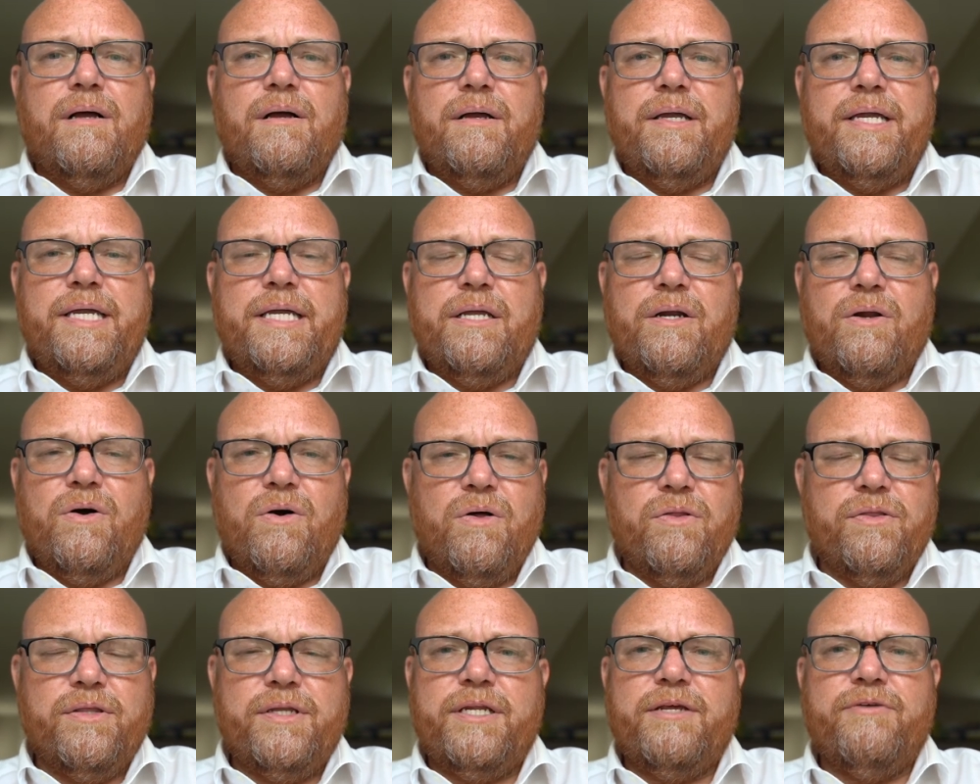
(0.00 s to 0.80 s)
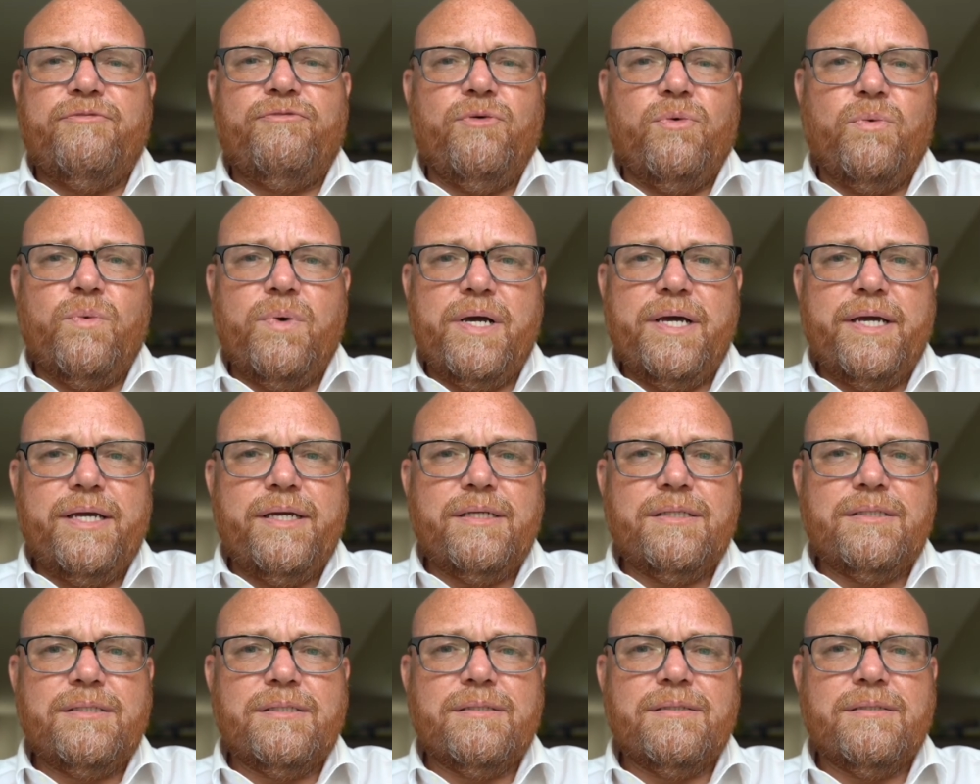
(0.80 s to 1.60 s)
in all the different
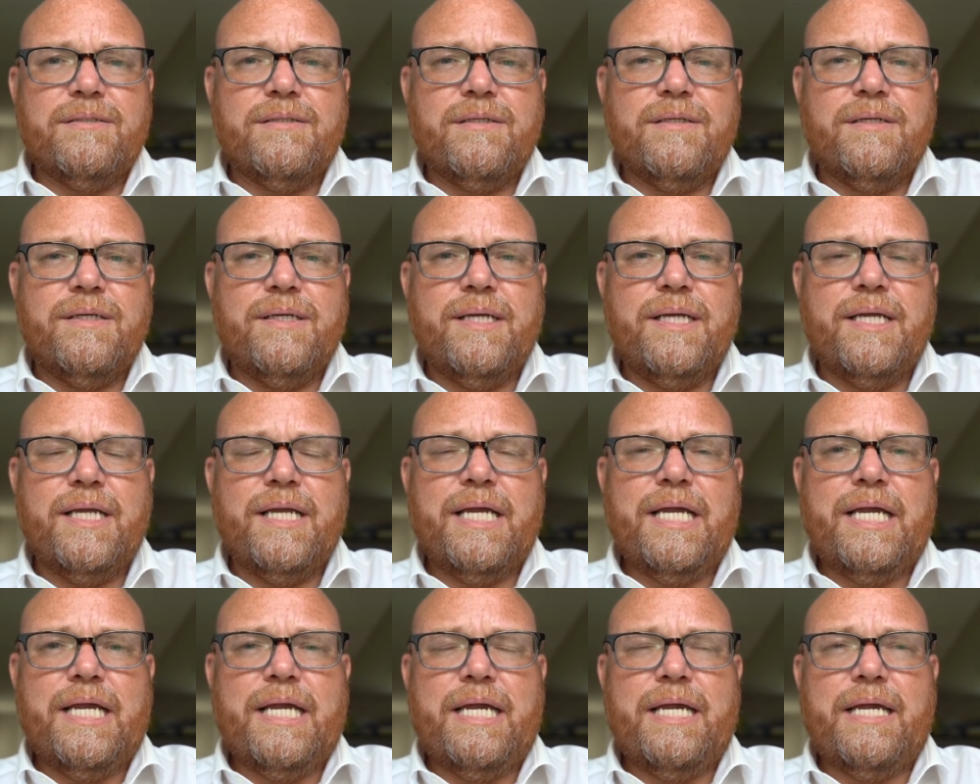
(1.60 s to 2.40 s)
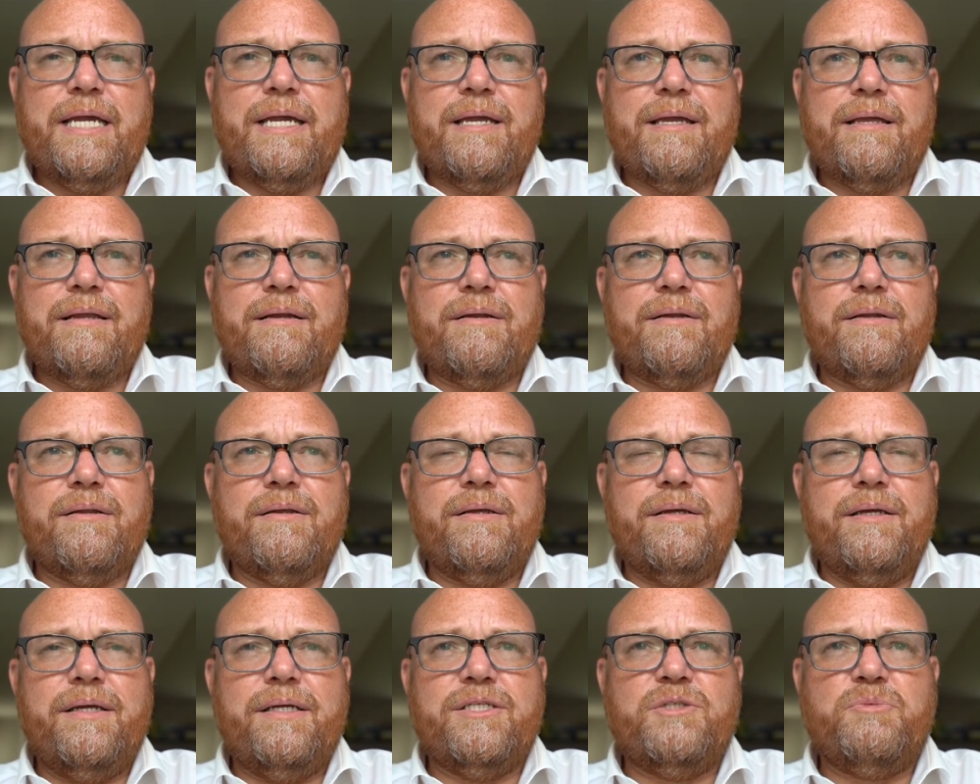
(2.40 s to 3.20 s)
ways, and
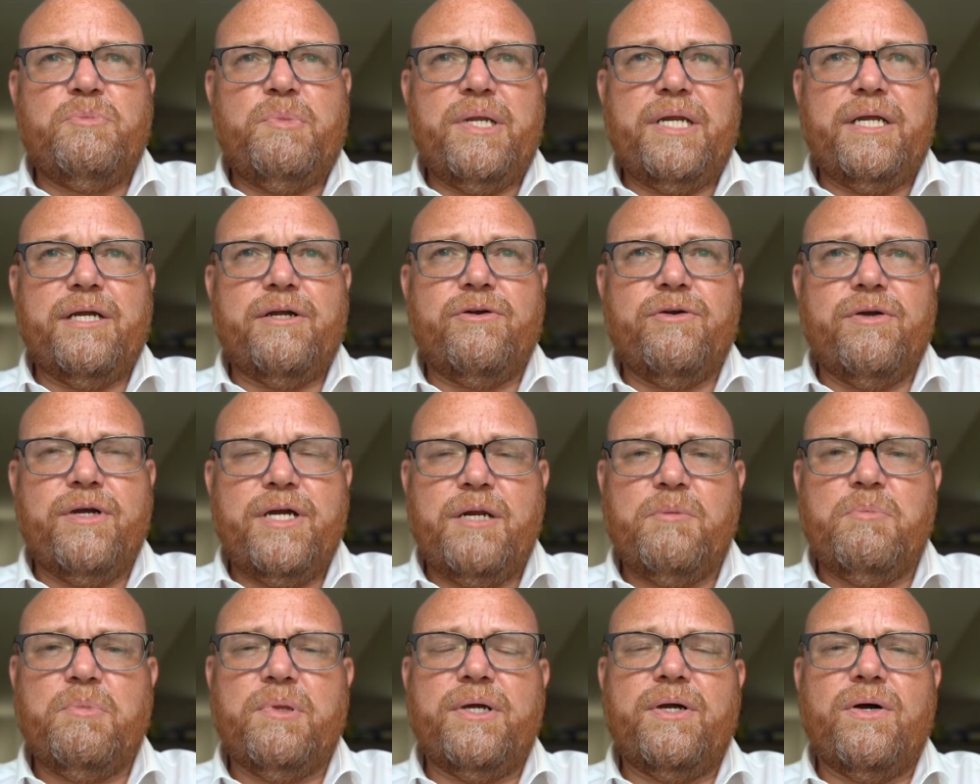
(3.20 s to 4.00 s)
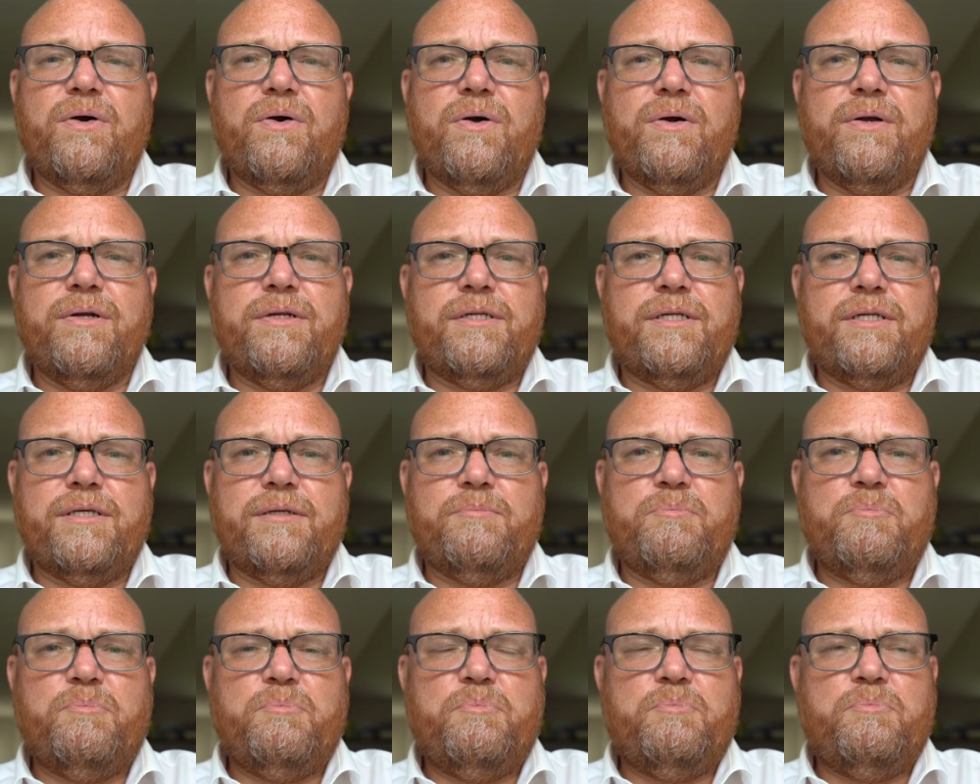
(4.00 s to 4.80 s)
it's been incredibly hard to